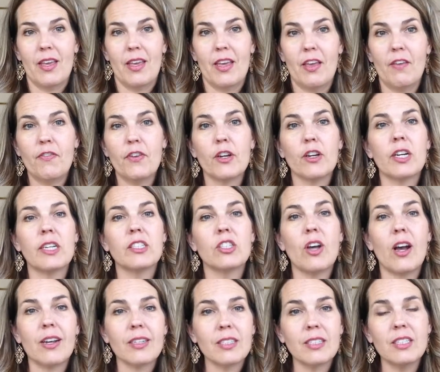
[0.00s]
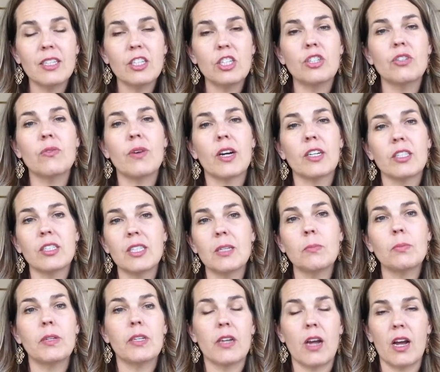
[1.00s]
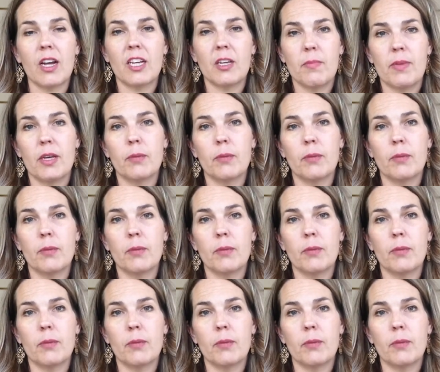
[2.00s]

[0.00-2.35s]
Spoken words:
If you're exhausted, you are simply not going to